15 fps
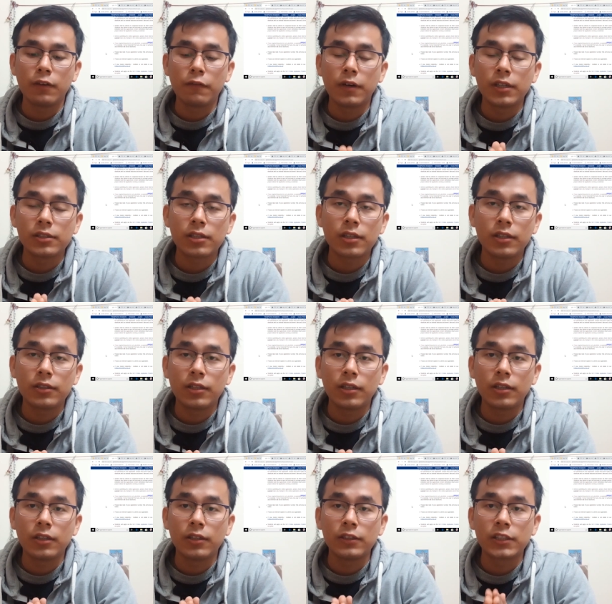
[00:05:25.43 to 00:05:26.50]
first
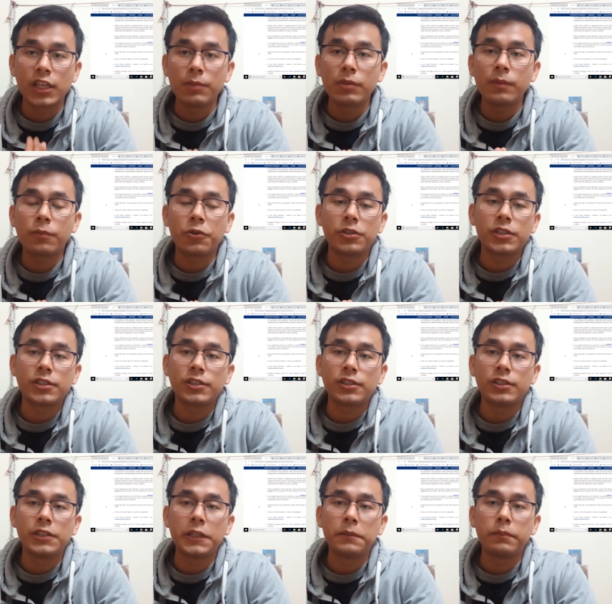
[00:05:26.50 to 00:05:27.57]
the skimming process
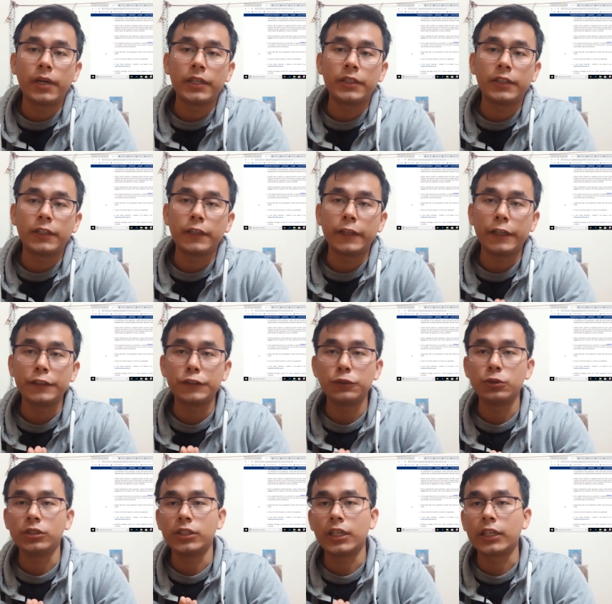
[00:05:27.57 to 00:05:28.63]
is done by the
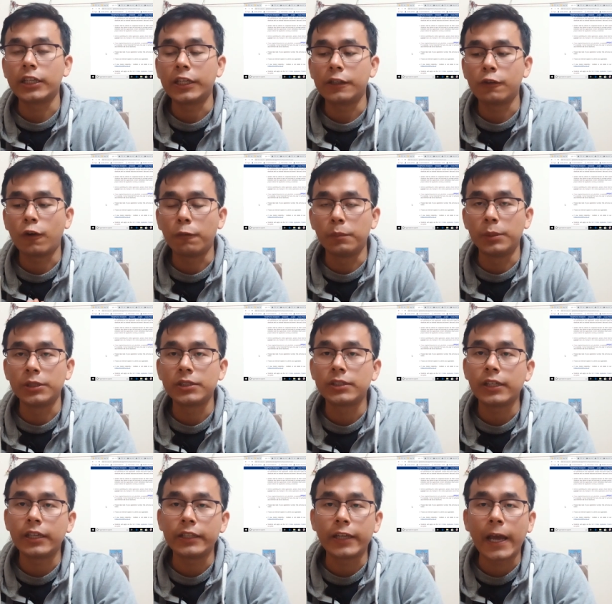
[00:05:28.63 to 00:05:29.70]
NTU India Connect
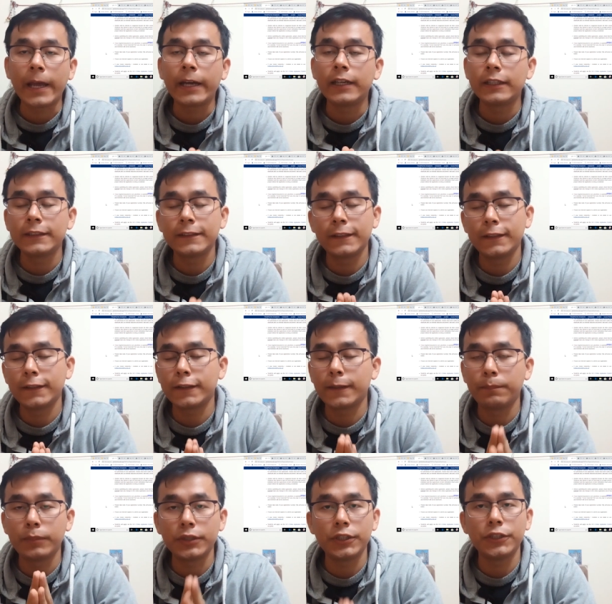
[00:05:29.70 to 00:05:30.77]
office, and I heard that the
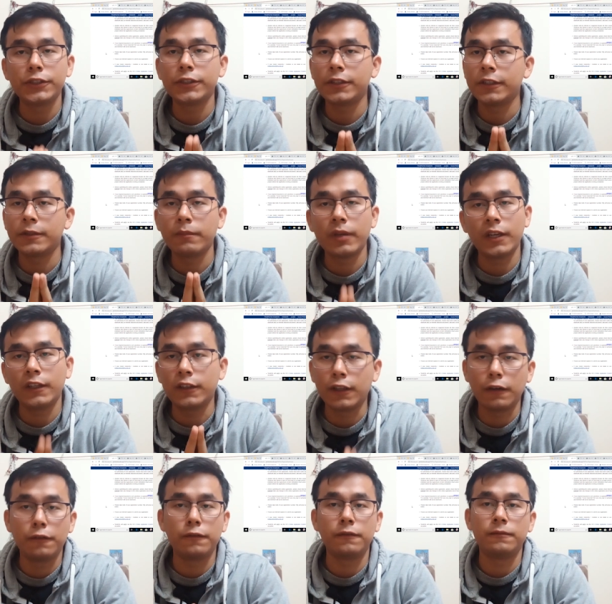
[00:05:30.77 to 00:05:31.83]
competition is very
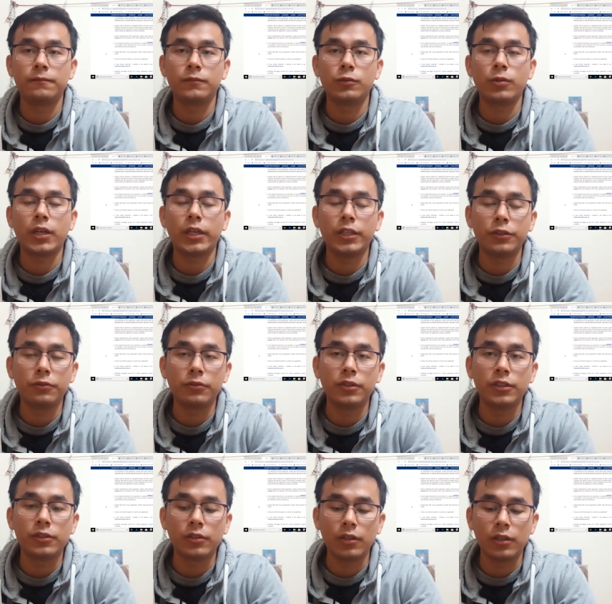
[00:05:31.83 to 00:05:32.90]
tough to get into
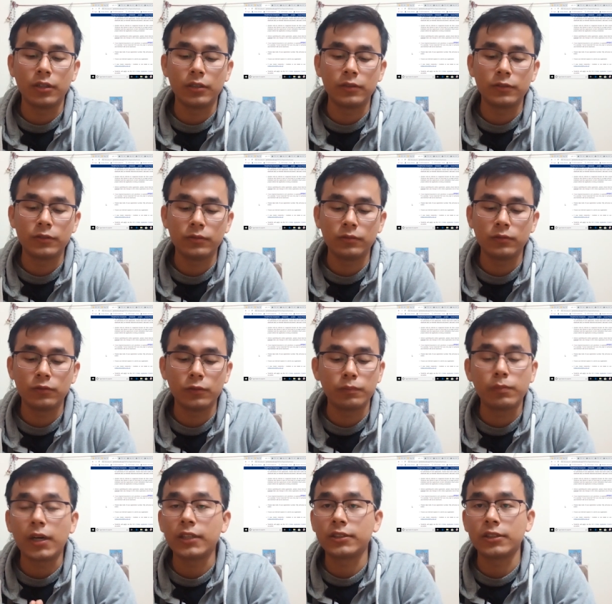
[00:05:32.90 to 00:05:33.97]
this to
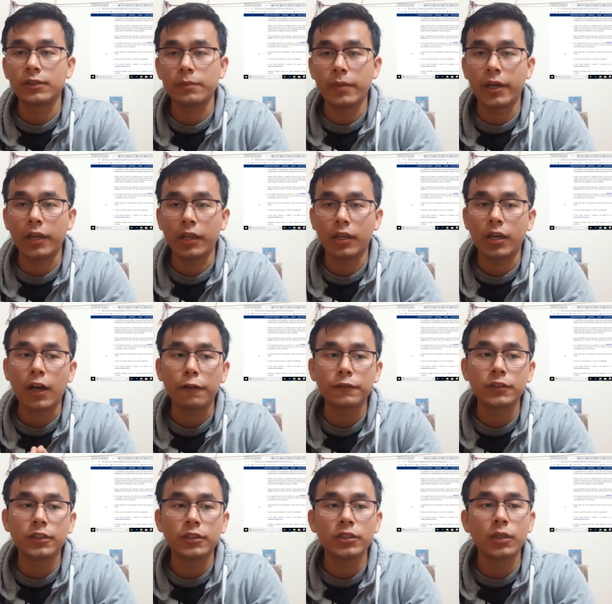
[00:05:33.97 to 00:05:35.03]
pass this barrier. And
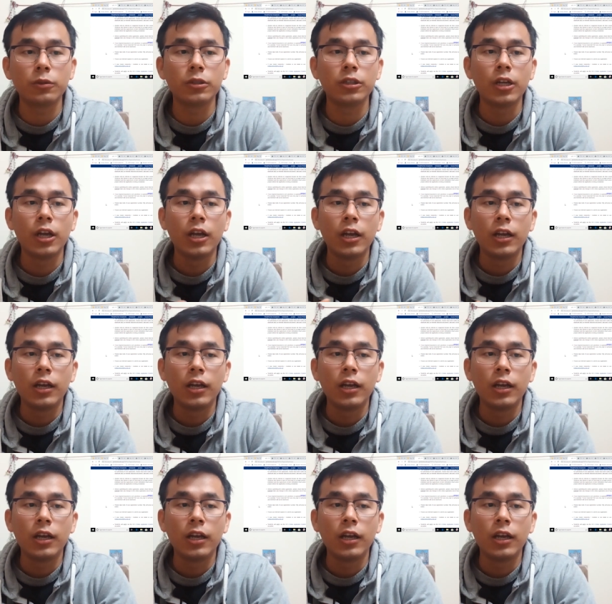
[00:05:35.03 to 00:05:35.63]
after that, they will